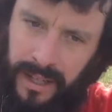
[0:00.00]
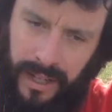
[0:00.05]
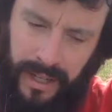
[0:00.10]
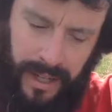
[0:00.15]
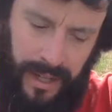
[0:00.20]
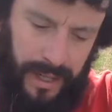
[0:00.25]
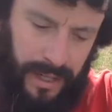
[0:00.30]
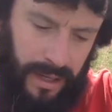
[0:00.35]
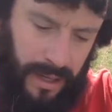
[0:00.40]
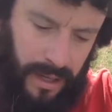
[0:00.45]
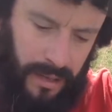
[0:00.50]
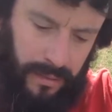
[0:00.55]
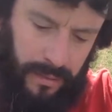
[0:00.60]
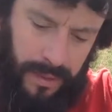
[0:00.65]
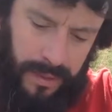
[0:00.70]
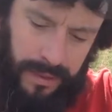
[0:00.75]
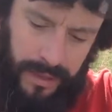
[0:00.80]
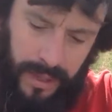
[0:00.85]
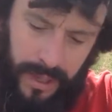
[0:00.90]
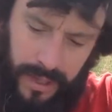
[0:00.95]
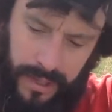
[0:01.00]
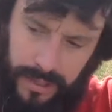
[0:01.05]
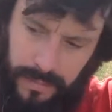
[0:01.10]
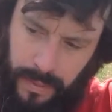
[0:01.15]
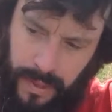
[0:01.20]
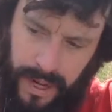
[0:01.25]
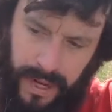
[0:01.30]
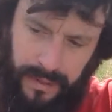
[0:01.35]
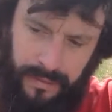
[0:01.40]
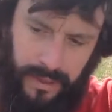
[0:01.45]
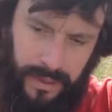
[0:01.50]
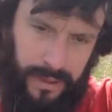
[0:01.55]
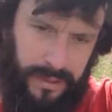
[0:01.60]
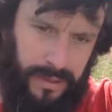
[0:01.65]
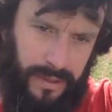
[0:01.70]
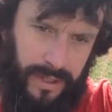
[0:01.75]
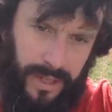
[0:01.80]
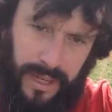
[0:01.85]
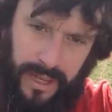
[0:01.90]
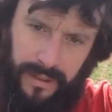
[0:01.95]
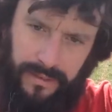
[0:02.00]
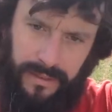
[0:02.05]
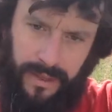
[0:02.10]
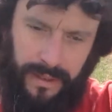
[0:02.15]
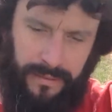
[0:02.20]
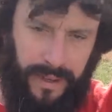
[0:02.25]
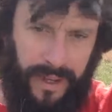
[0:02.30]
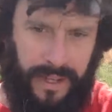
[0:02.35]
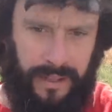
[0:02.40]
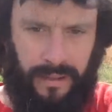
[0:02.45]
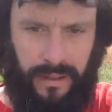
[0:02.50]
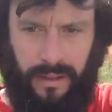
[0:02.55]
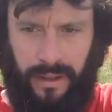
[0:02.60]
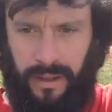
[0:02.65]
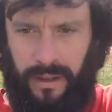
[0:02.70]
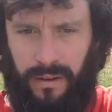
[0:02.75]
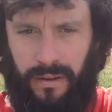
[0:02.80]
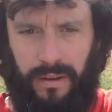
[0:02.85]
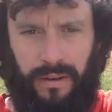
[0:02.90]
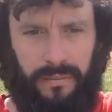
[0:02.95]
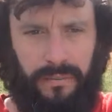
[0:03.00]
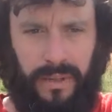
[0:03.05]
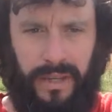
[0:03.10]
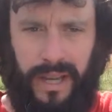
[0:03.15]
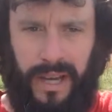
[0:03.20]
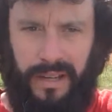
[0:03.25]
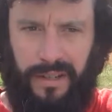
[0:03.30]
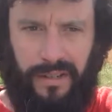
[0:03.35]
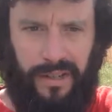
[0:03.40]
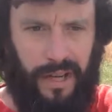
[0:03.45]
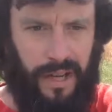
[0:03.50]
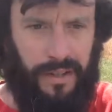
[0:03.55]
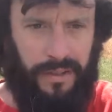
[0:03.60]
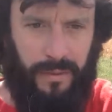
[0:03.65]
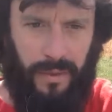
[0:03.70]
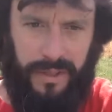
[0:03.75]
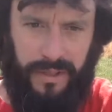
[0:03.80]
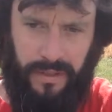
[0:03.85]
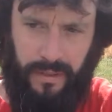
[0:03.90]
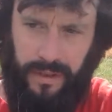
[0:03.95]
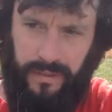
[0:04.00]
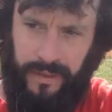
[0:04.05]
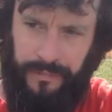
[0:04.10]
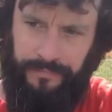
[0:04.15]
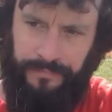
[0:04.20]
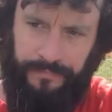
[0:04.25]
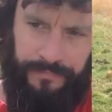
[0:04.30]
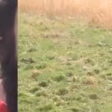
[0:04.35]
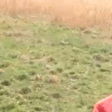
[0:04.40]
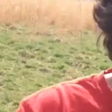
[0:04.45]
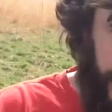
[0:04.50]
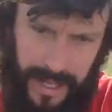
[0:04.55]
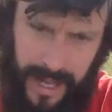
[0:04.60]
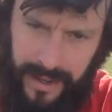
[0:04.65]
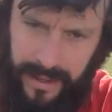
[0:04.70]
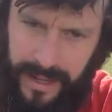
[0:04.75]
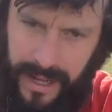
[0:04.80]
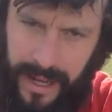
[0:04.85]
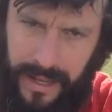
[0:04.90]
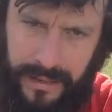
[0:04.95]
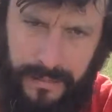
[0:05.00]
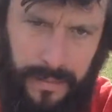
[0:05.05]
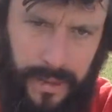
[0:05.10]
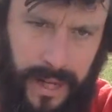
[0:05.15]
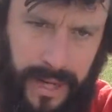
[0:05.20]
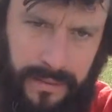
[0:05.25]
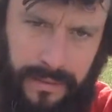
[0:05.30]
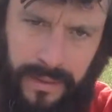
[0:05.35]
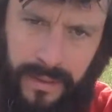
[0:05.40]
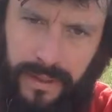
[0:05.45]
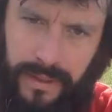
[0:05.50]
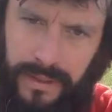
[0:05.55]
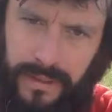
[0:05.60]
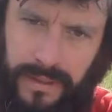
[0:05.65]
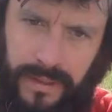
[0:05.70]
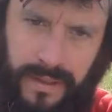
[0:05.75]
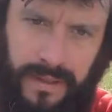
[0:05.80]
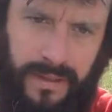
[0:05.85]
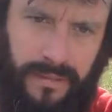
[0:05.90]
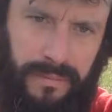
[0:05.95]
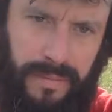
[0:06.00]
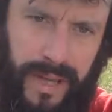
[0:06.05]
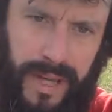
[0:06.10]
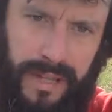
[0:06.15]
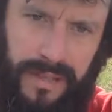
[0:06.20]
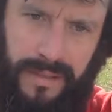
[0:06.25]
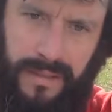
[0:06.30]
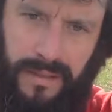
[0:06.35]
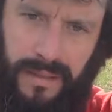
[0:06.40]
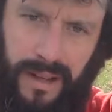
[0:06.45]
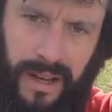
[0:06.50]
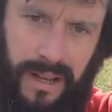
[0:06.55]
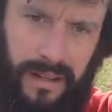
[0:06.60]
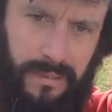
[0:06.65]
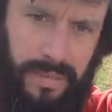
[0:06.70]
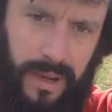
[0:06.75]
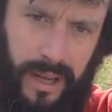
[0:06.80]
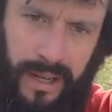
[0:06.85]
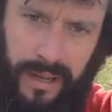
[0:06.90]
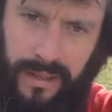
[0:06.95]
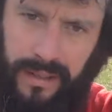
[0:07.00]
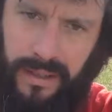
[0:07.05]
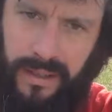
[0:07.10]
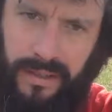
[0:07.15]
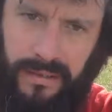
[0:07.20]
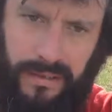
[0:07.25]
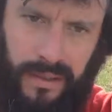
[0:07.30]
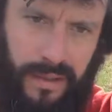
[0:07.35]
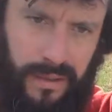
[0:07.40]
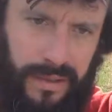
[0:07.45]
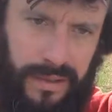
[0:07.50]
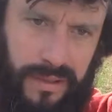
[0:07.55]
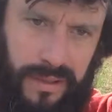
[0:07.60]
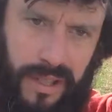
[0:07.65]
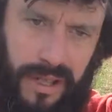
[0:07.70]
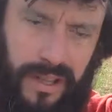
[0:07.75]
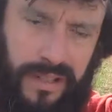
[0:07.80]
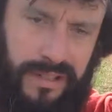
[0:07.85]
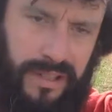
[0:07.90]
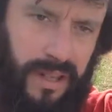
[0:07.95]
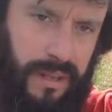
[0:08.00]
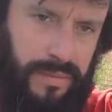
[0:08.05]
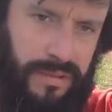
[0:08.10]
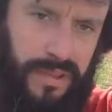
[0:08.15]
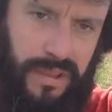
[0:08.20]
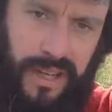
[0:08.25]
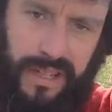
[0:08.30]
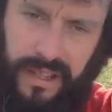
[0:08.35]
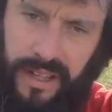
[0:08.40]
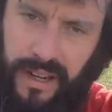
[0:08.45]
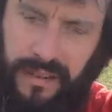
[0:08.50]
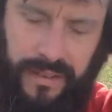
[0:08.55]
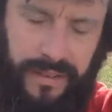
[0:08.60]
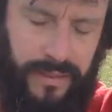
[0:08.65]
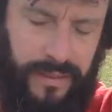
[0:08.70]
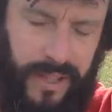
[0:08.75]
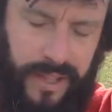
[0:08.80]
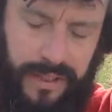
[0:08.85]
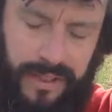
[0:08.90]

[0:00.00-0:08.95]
And with Sprout Evolution, I've had no pH change whatsoever. Without a doubt, Sprout Evolution is the best hydroponic grow substrate that I've ever used.